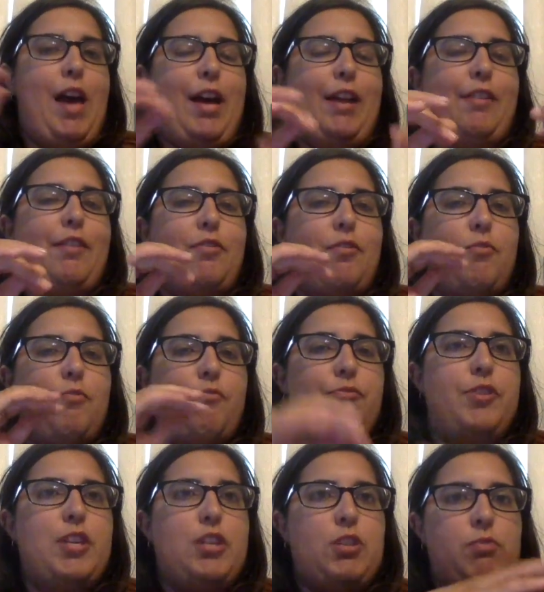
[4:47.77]
and
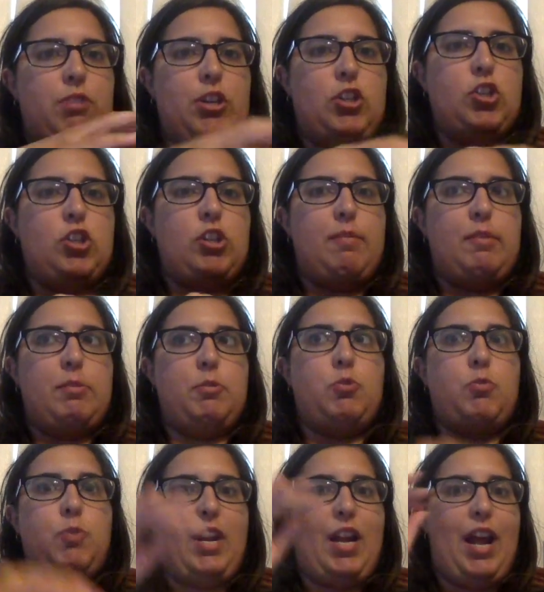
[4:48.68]
this relationship is
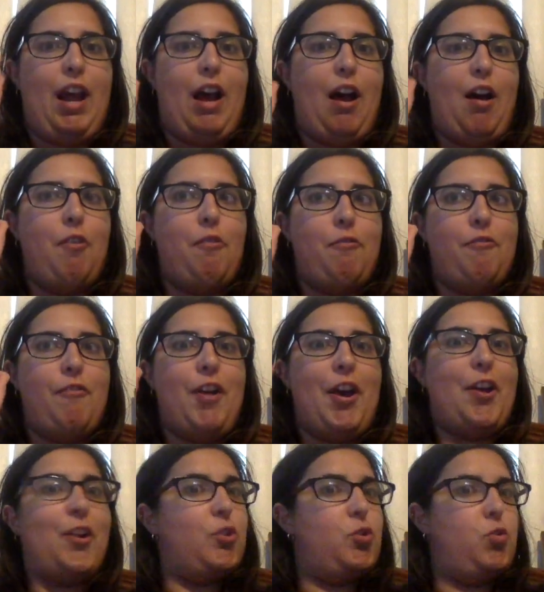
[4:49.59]
between an elf
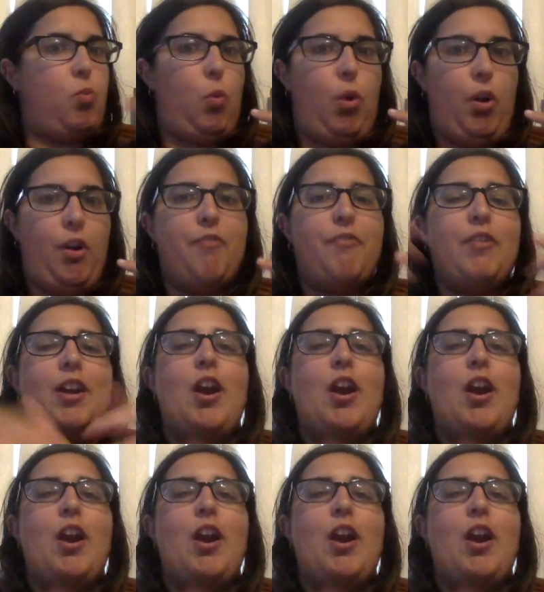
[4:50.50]
and a dwarf,